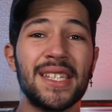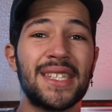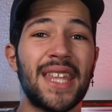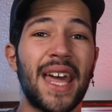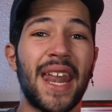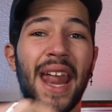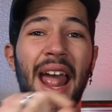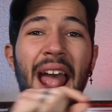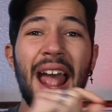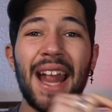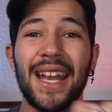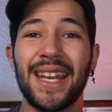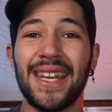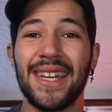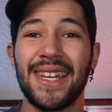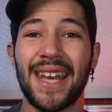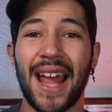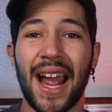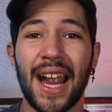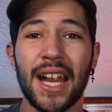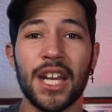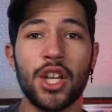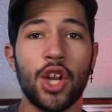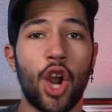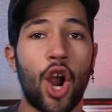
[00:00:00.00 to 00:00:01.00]
that at
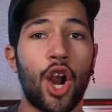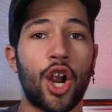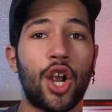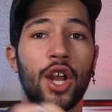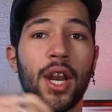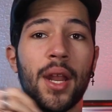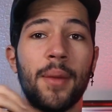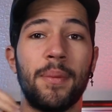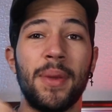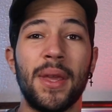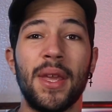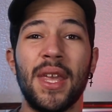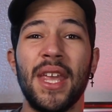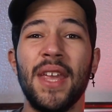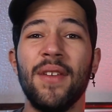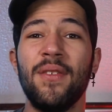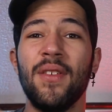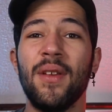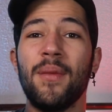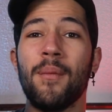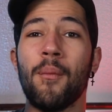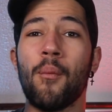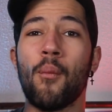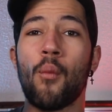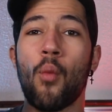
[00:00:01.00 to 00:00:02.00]
night are gonna be
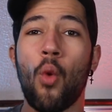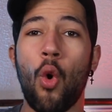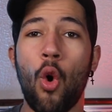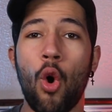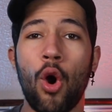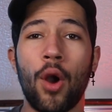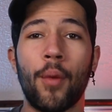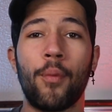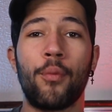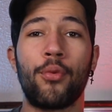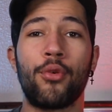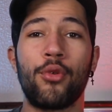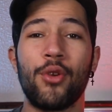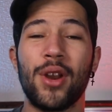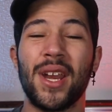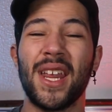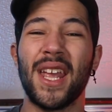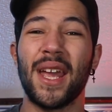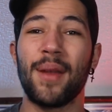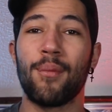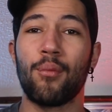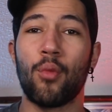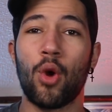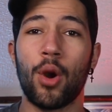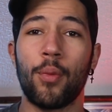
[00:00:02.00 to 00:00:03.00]
even more pretty
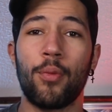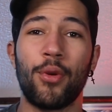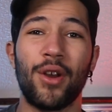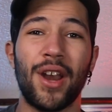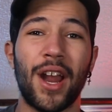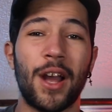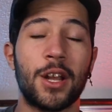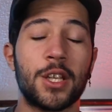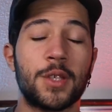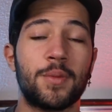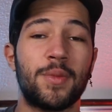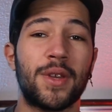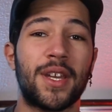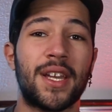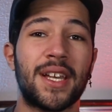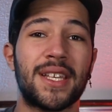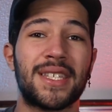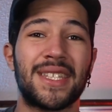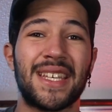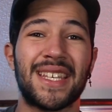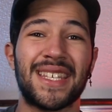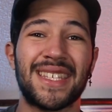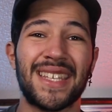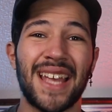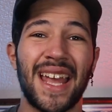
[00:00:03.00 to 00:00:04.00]
and more pronounced because the
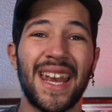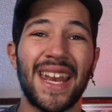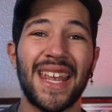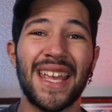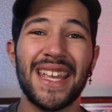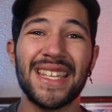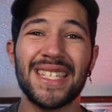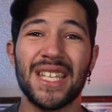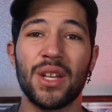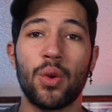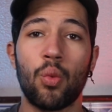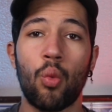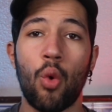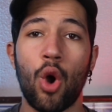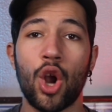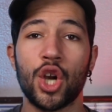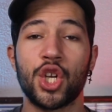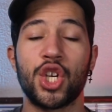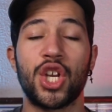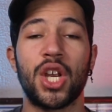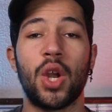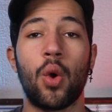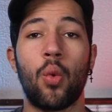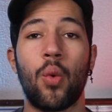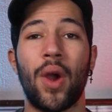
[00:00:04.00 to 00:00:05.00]
sun isn't
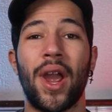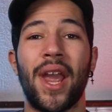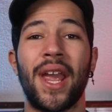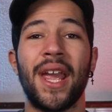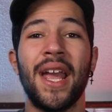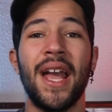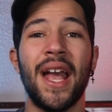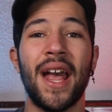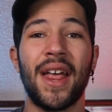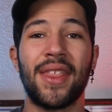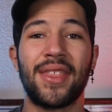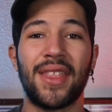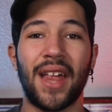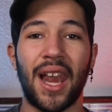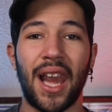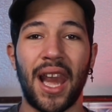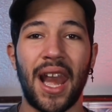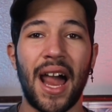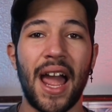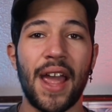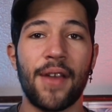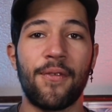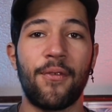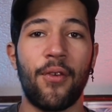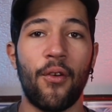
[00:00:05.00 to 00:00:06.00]
washing away the
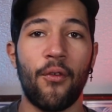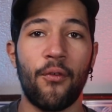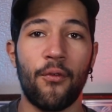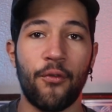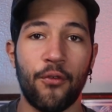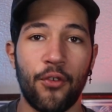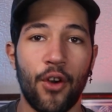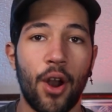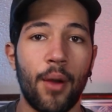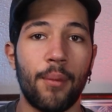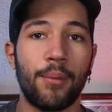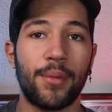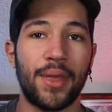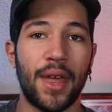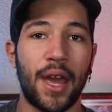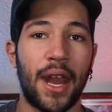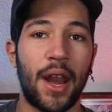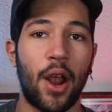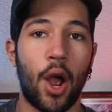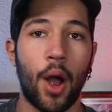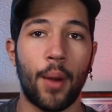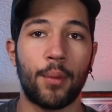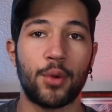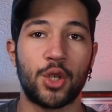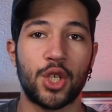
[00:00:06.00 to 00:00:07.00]
life from that
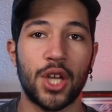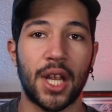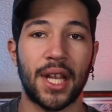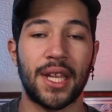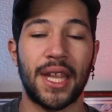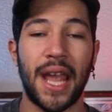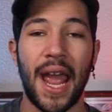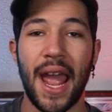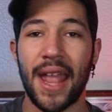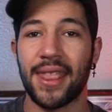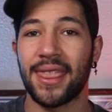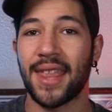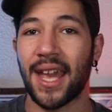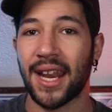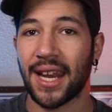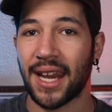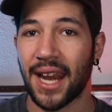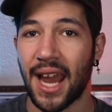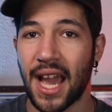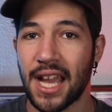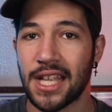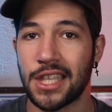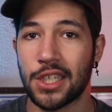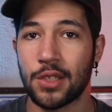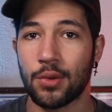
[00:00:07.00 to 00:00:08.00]
object and that
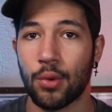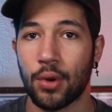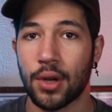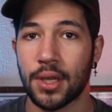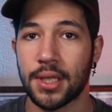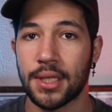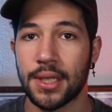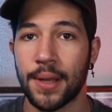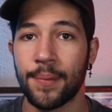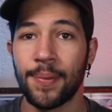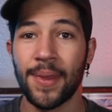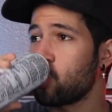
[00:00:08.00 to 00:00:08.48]
light source.